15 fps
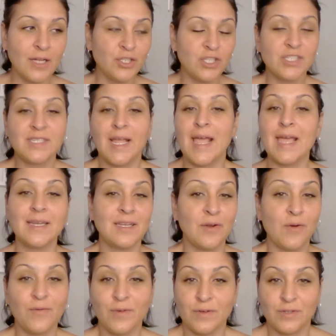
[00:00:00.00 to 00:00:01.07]
just hand it
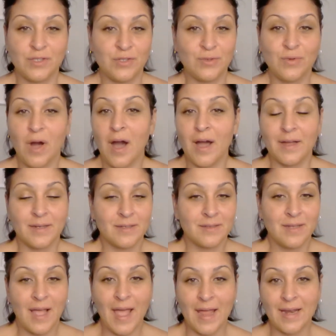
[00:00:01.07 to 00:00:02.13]
over to God
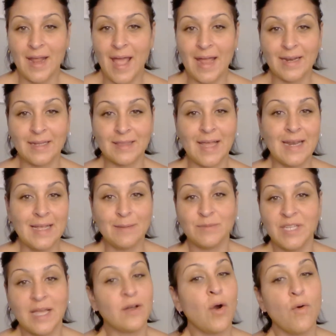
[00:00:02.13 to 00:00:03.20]
and let Him
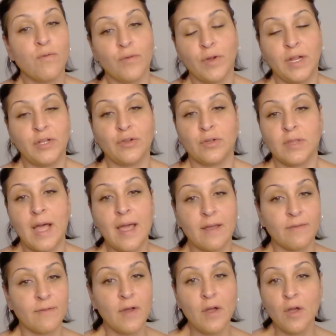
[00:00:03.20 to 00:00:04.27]
take over in your life.